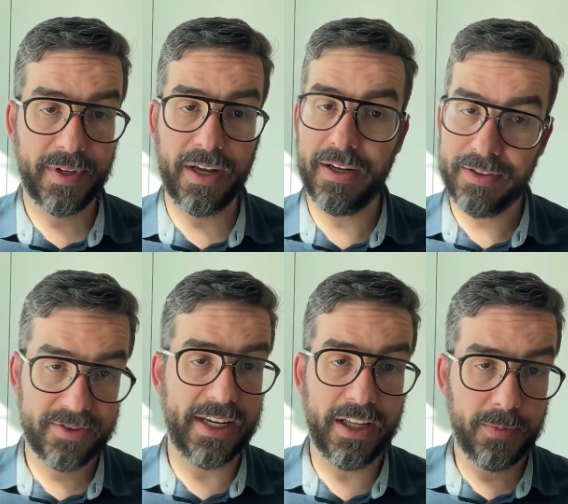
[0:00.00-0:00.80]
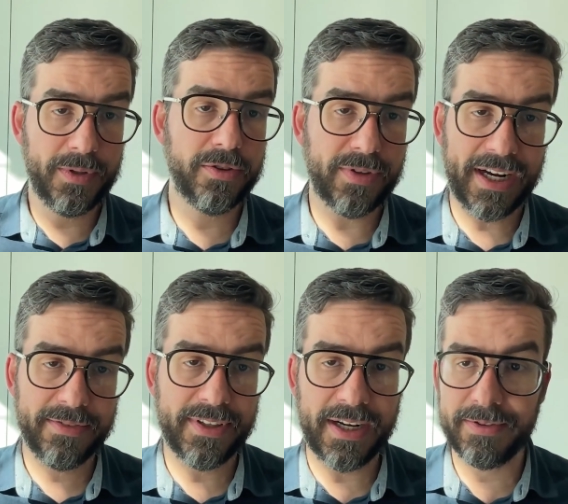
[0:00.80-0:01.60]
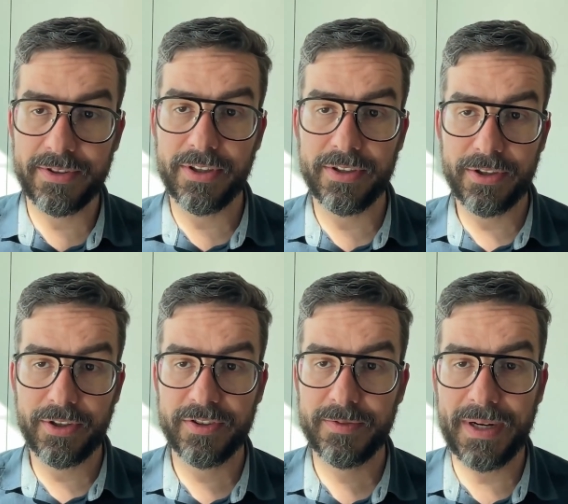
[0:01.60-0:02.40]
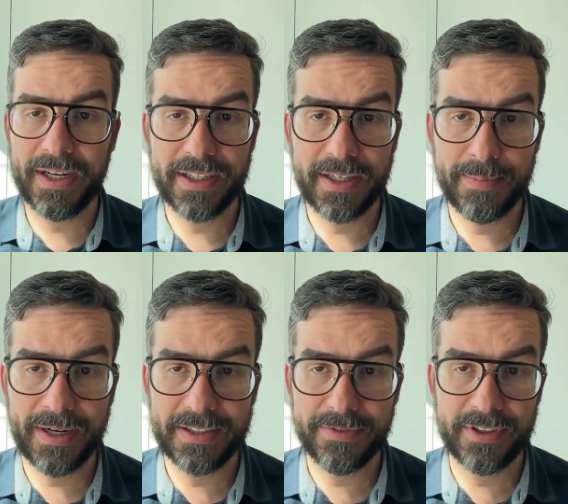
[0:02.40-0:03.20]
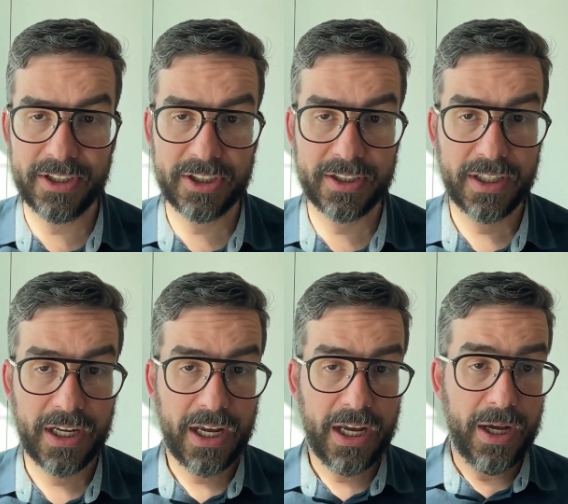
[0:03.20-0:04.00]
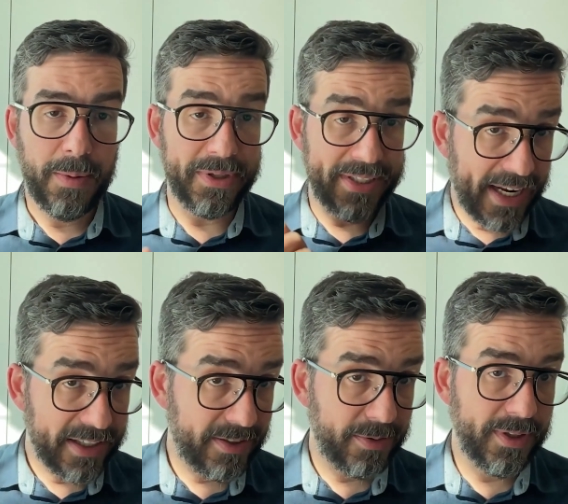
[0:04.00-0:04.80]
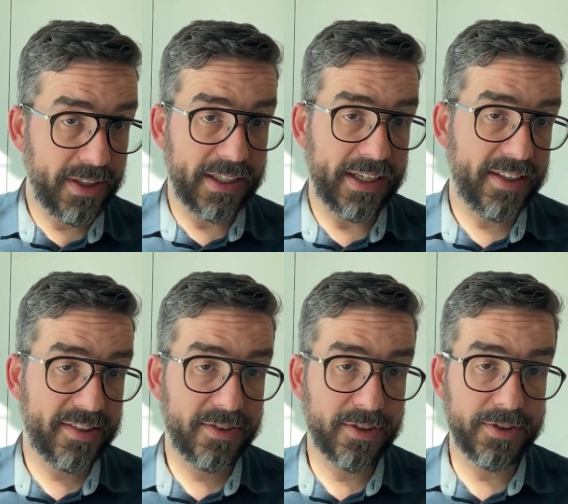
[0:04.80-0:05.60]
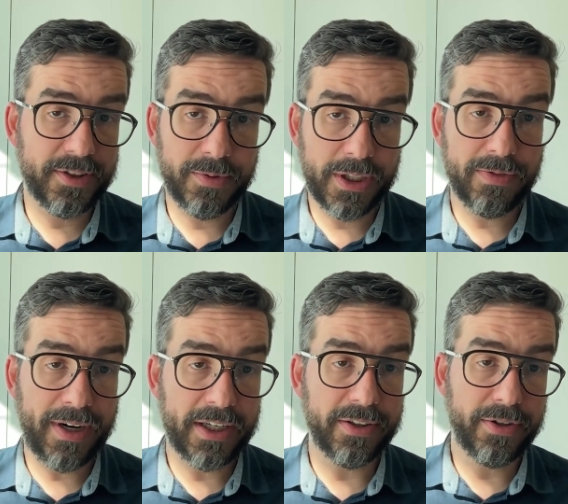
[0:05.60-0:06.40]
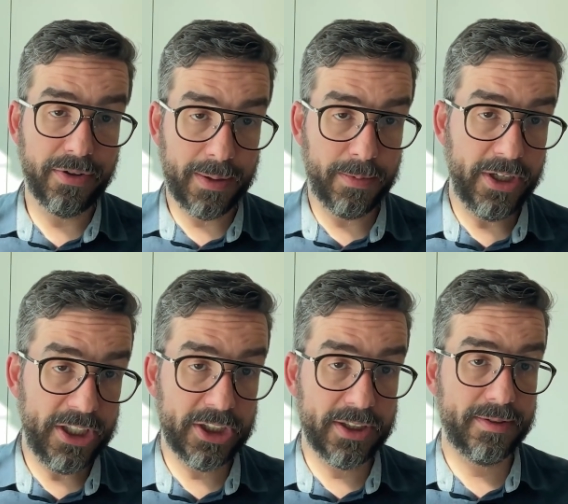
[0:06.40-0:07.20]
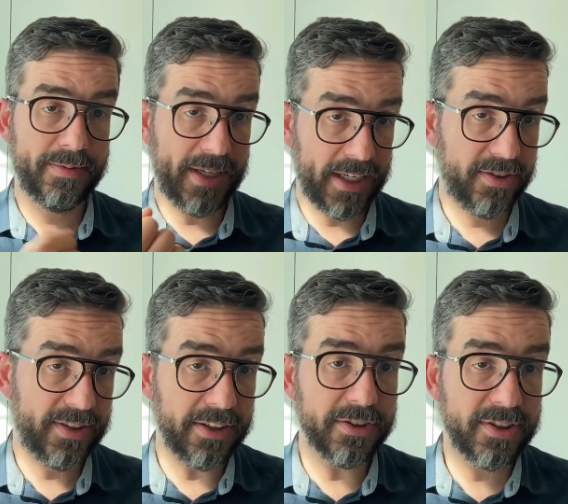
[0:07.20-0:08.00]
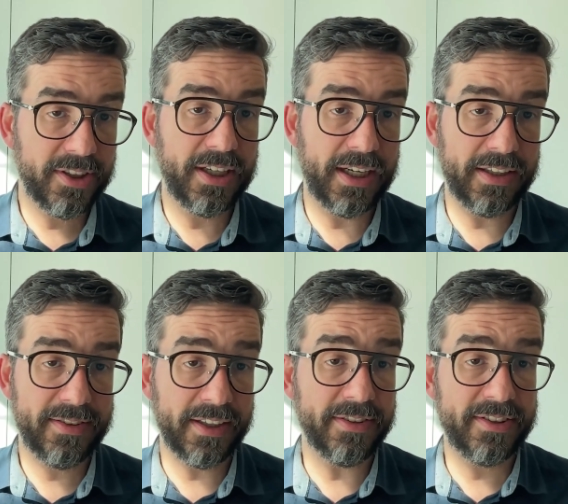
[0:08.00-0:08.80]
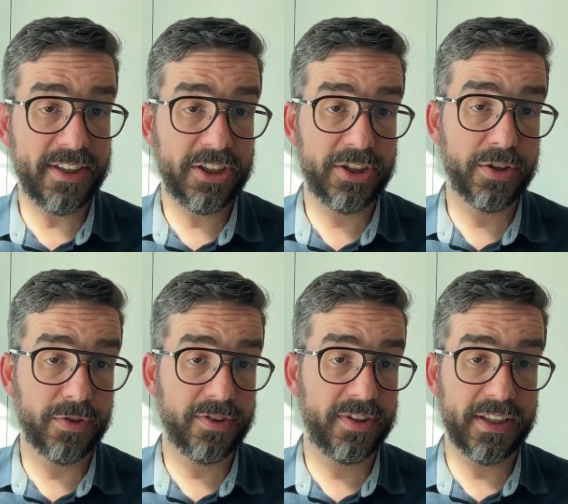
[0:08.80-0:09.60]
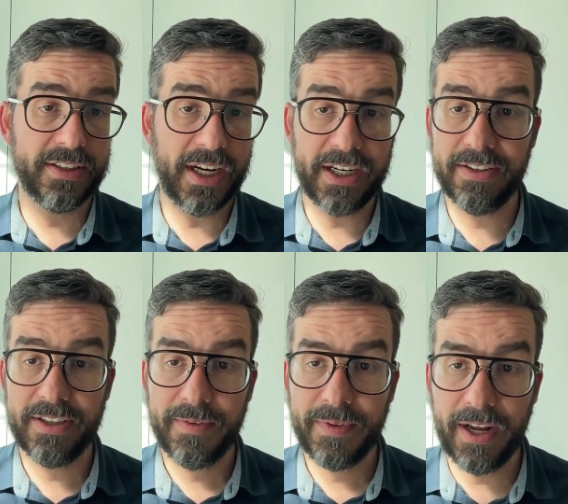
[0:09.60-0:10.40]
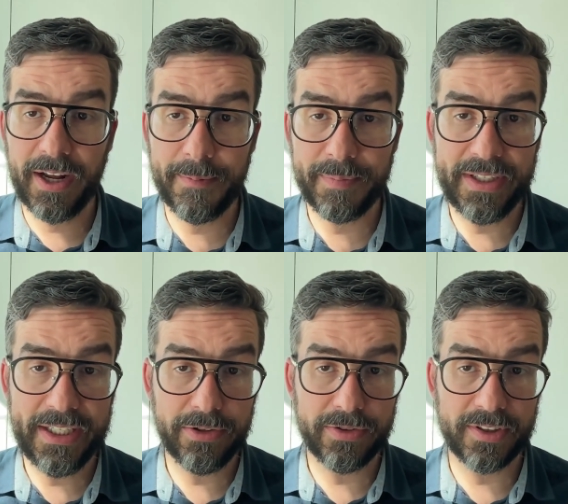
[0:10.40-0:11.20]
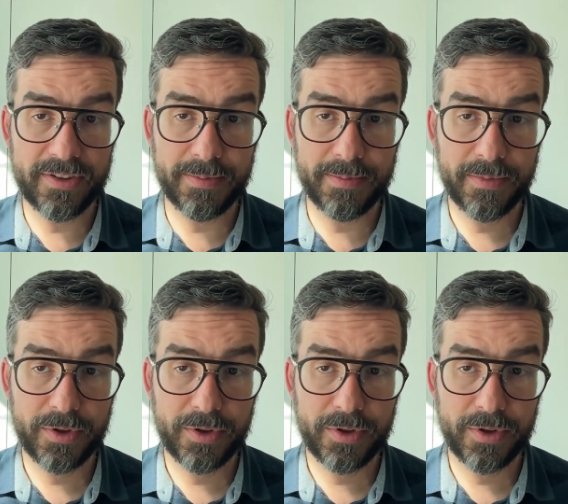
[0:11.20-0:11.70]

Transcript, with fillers: Uh, scale will drive down the, the cost by, uh, by definition. But that will, in essence, also require collaboration and, standardiz- and standardization across the entire um, ecosystem.